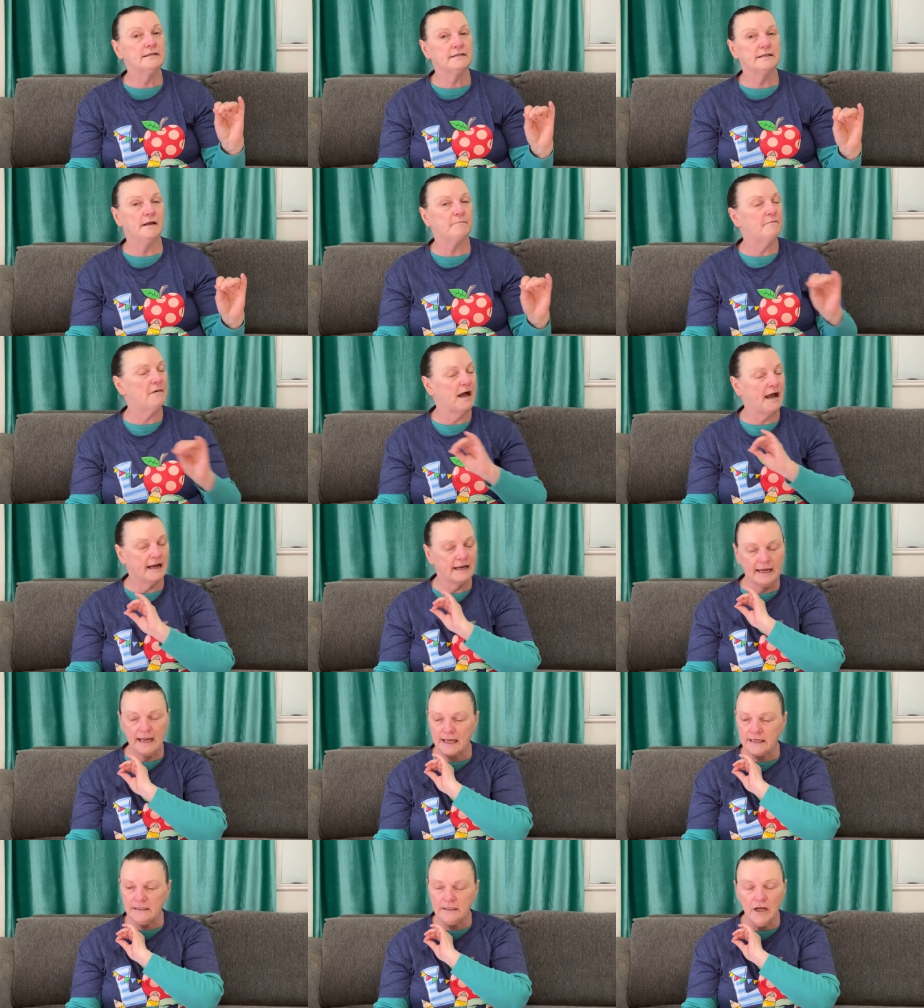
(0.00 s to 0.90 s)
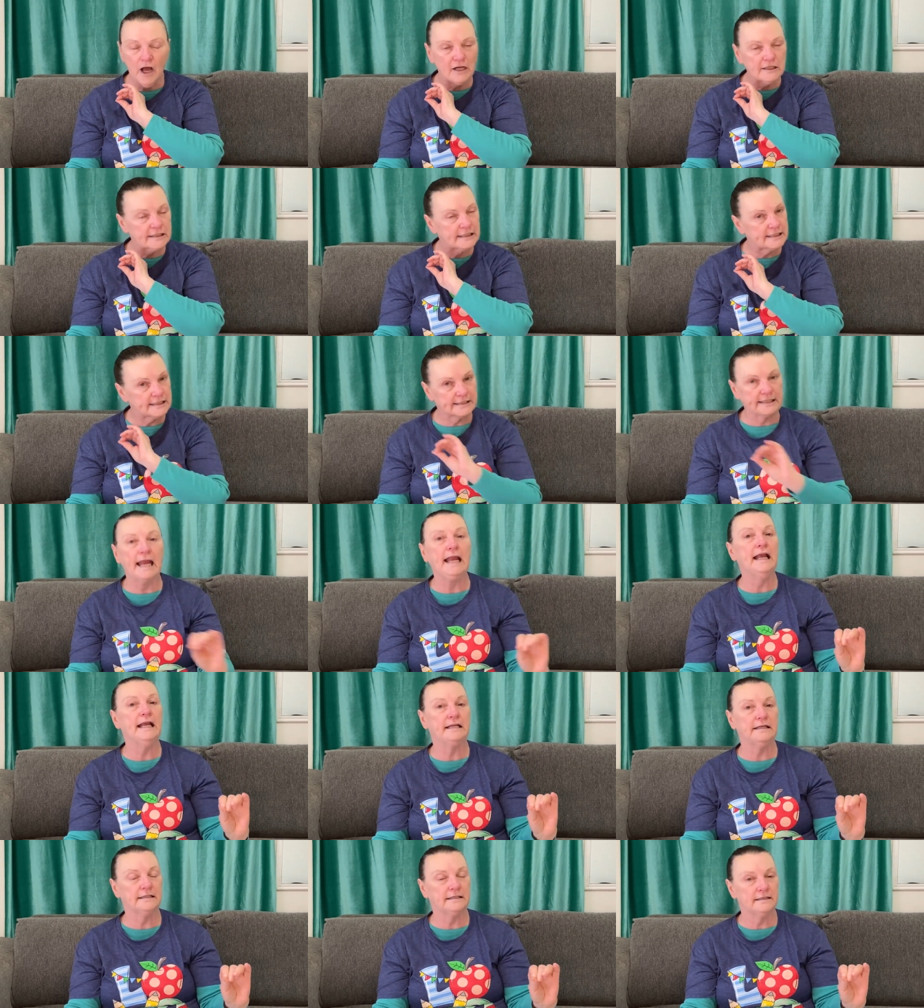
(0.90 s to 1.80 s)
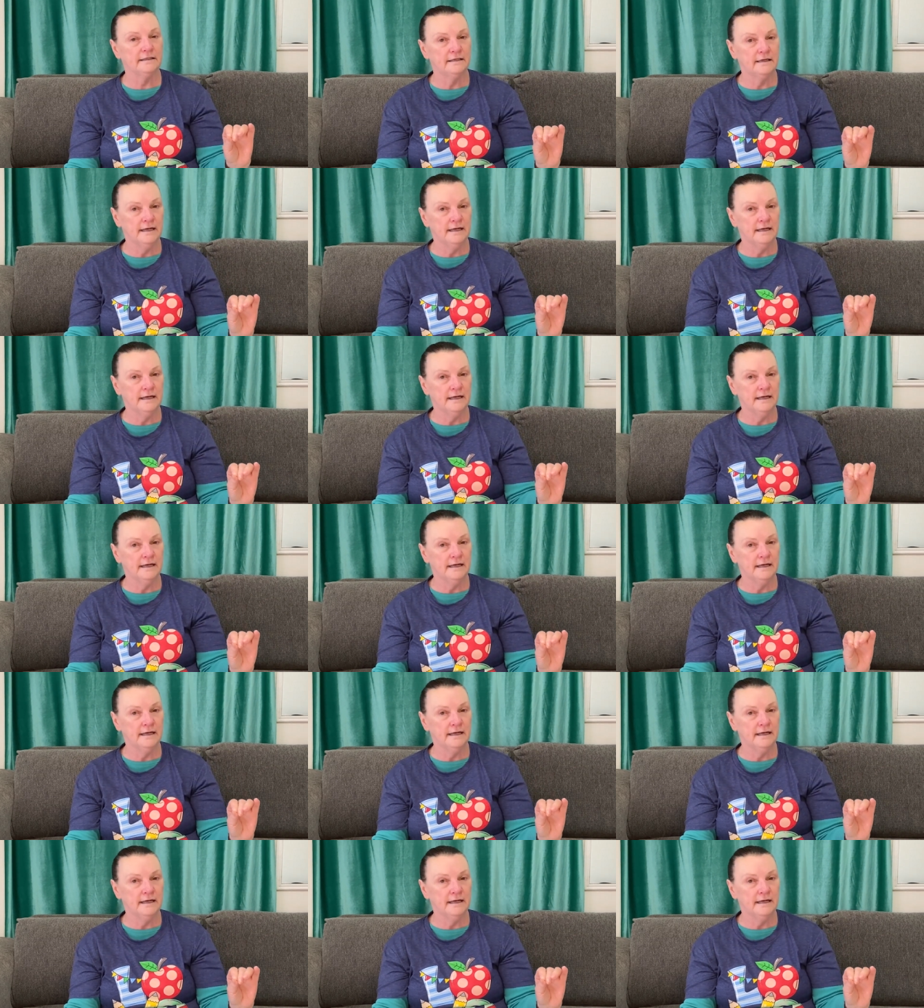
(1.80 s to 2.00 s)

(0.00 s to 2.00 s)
that I cannot stand.